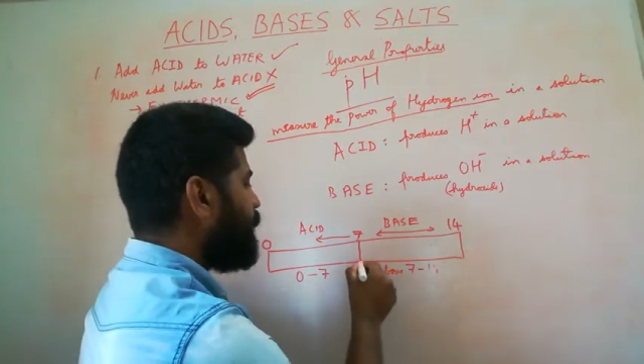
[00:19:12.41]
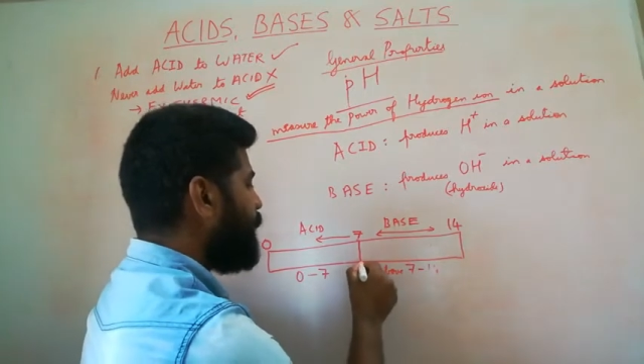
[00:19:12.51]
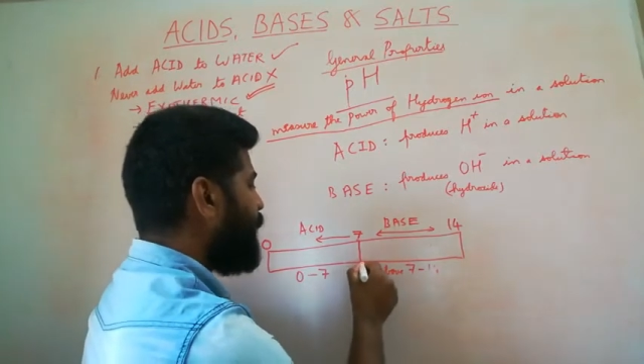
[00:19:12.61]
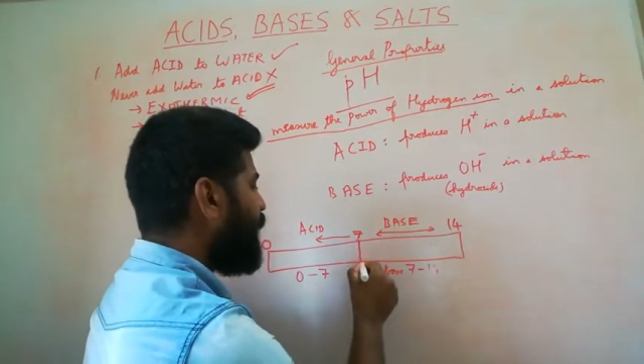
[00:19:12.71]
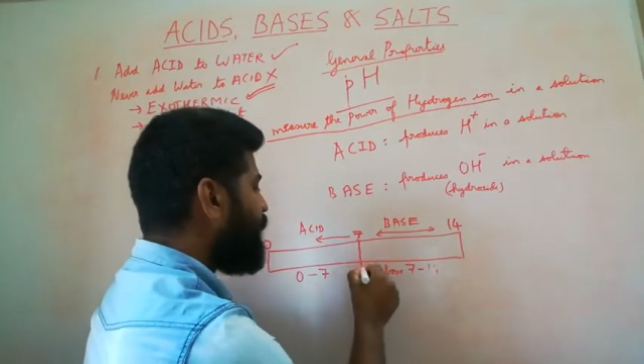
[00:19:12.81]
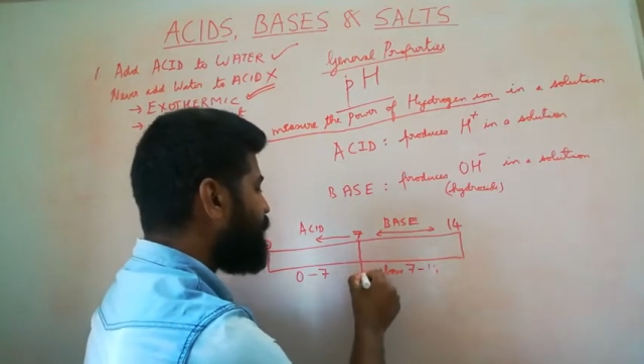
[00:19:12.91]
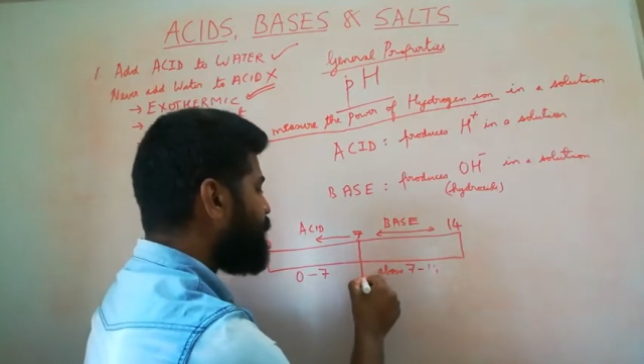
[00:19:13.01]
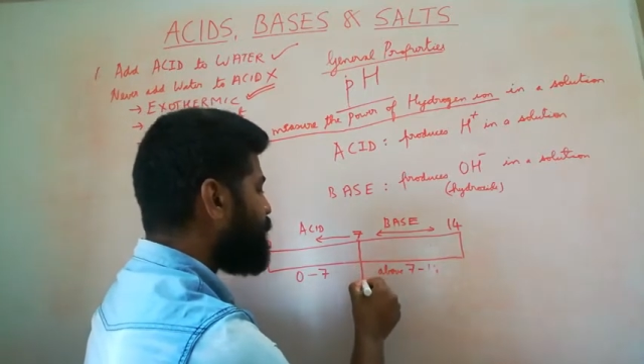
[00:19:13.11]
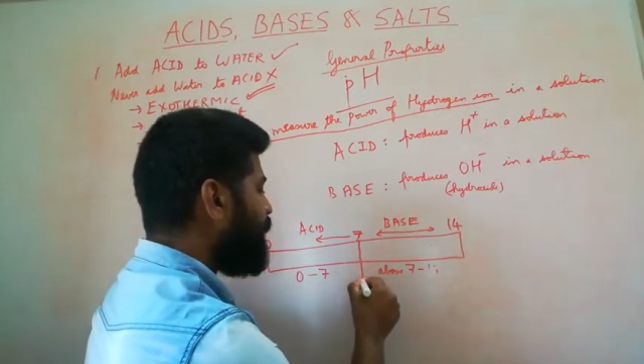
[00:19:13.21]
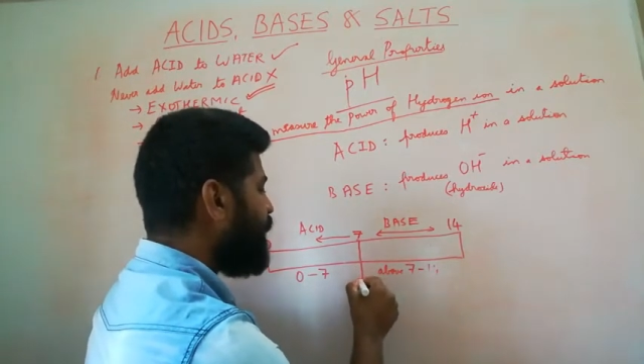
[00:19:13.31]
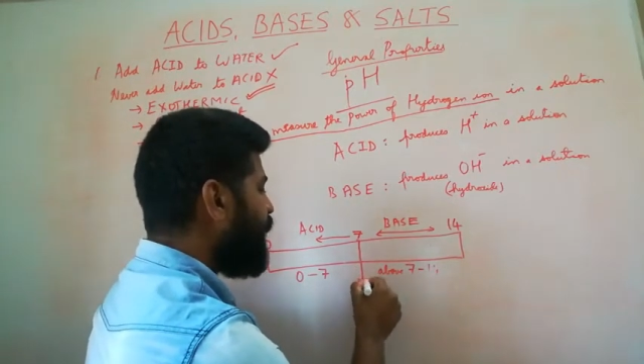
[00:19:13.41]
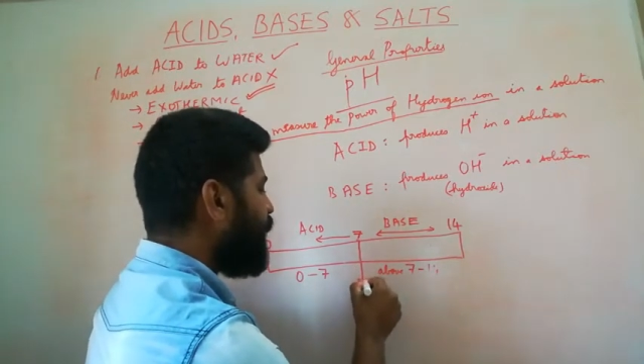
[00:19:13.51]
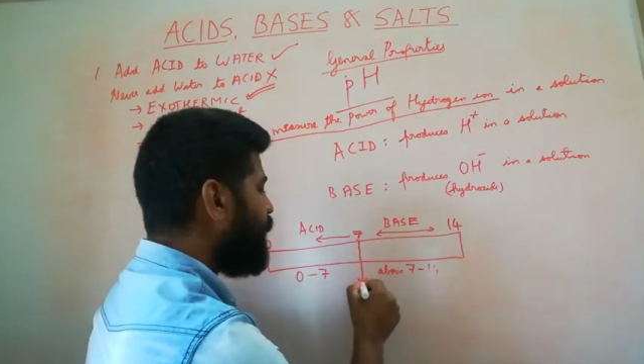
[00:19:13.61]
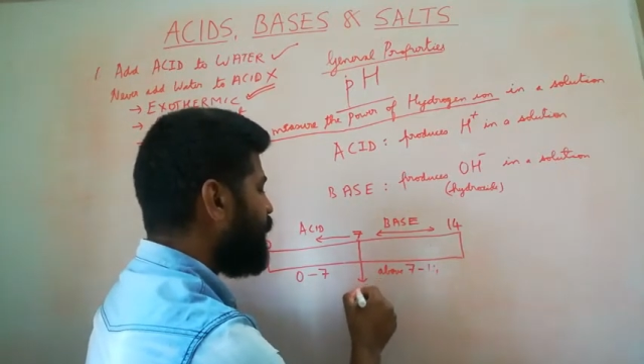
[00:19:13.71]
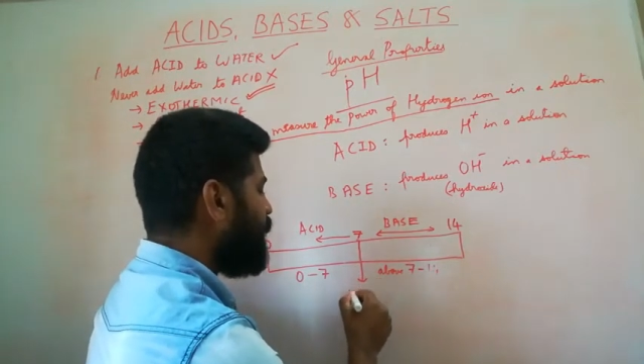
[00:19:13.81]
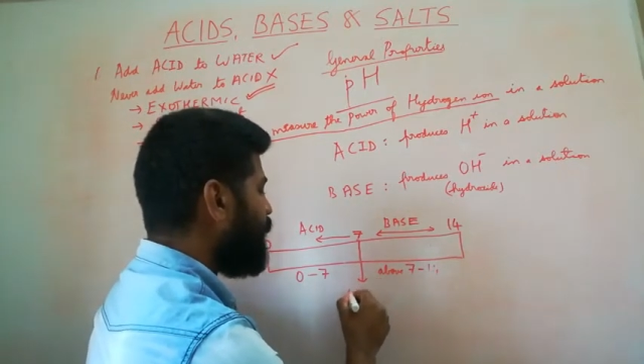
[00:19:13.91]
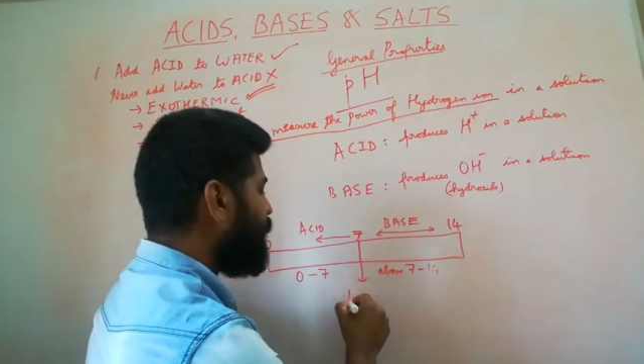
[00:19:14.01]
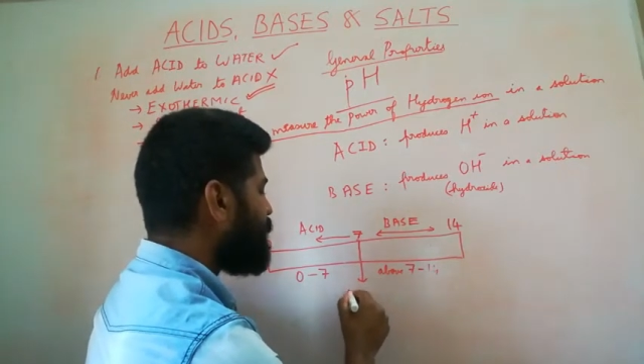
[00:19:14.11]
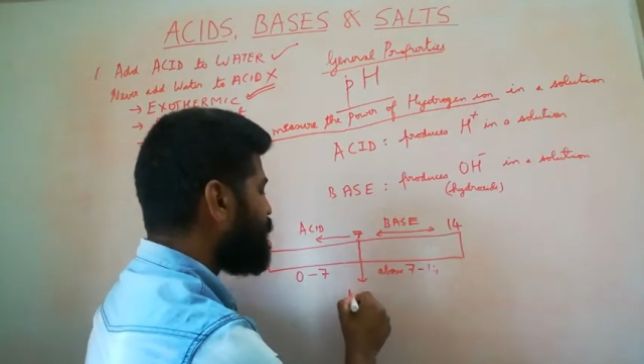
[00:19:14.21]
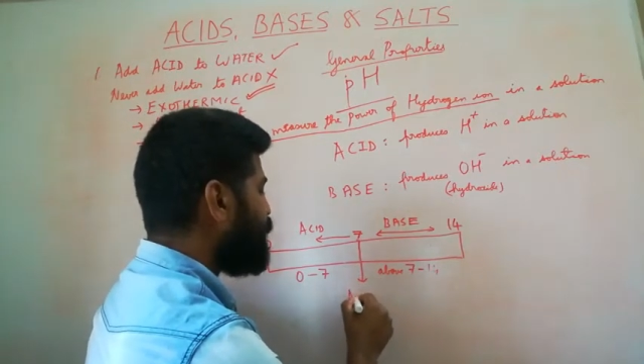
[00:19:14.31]
The pH 7
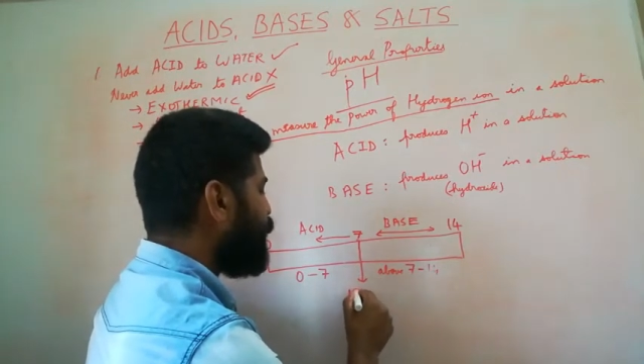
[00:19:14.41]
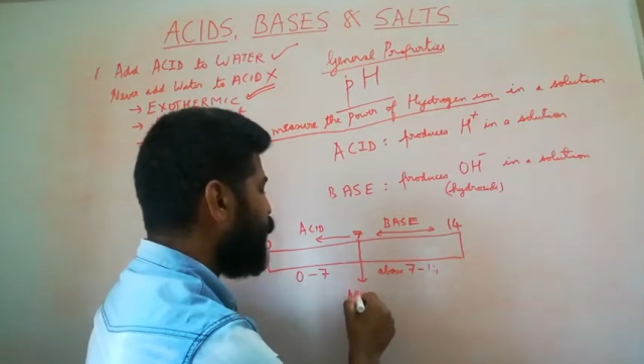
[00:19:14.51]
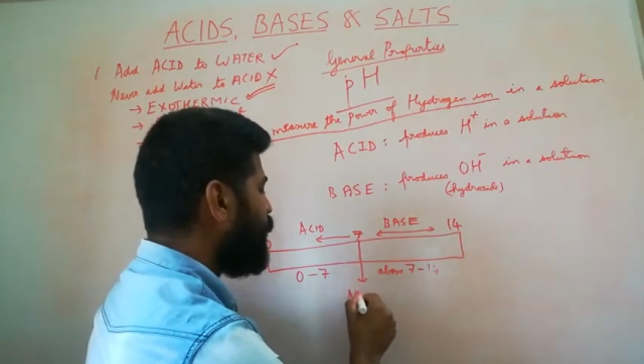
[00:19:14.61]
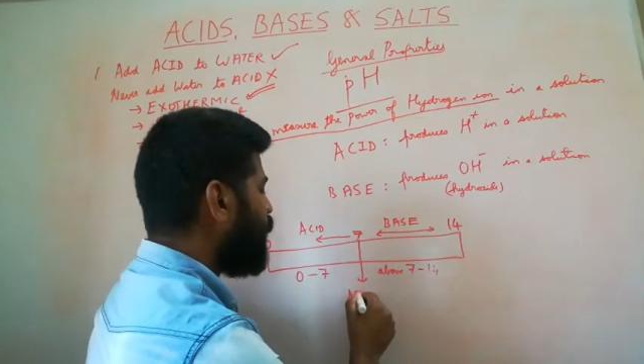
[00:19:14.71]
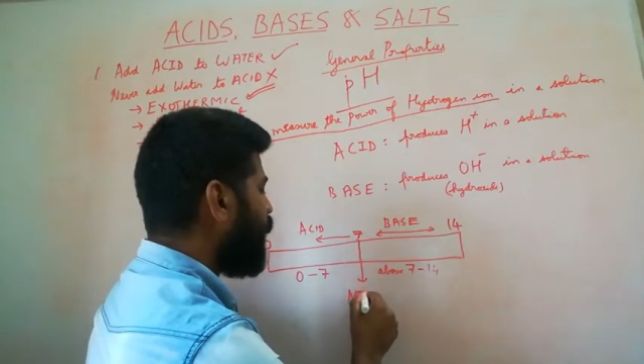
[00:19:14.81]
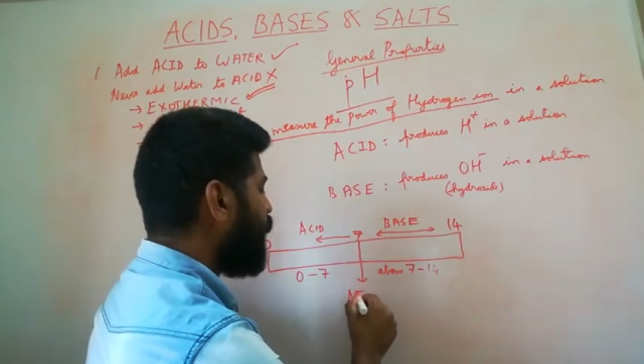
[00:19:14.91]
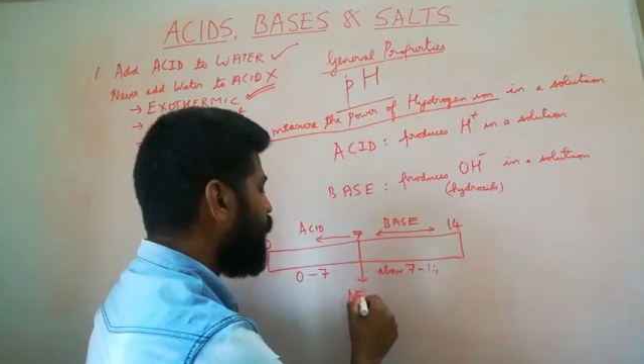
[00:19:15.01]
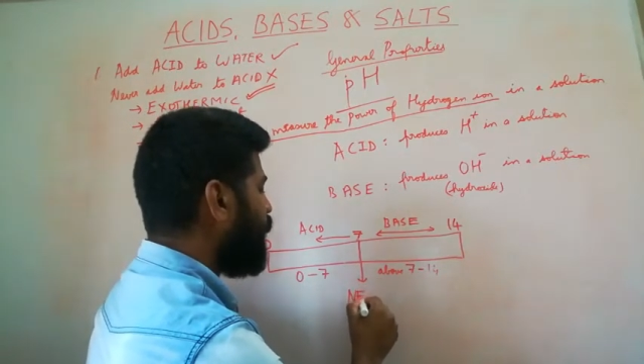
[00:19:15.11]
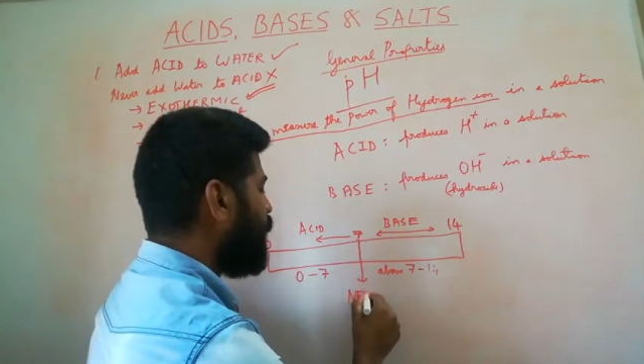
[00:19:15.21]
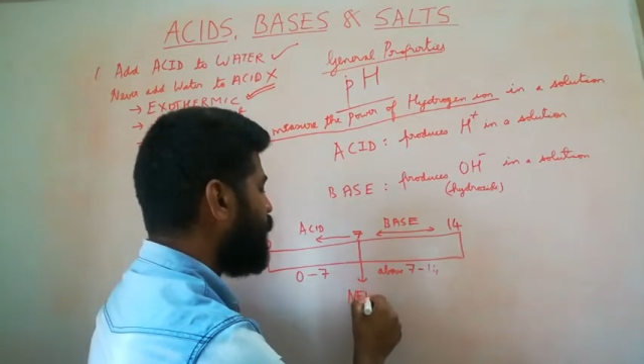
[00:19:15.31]
is neutral.